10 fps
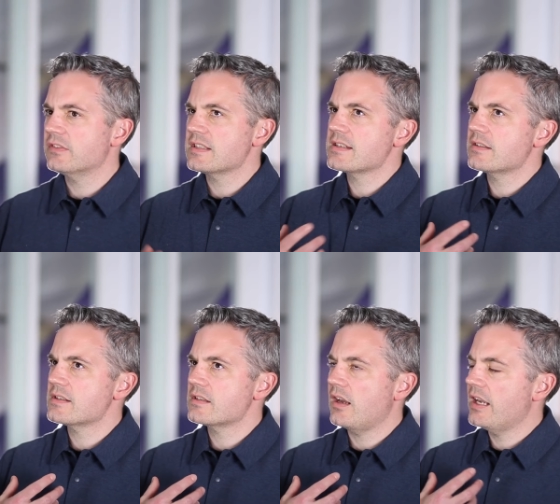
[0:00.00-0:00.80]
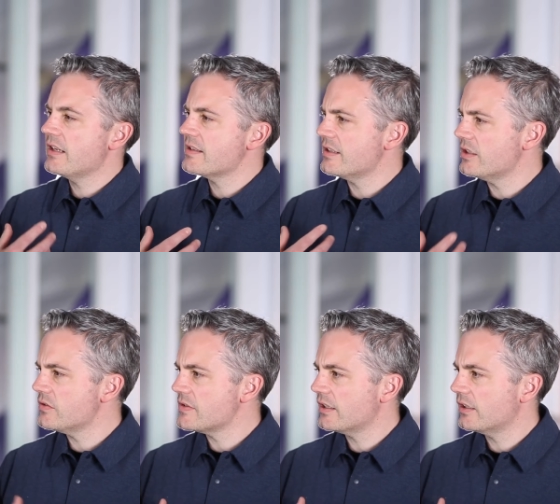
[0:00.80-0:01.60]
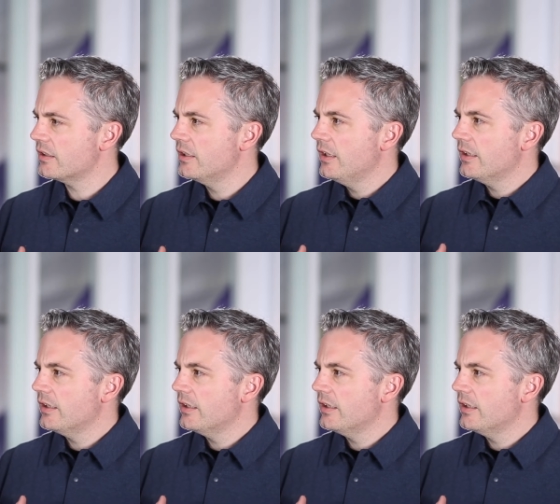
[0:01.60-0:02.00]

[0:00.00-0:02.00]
is, as a user,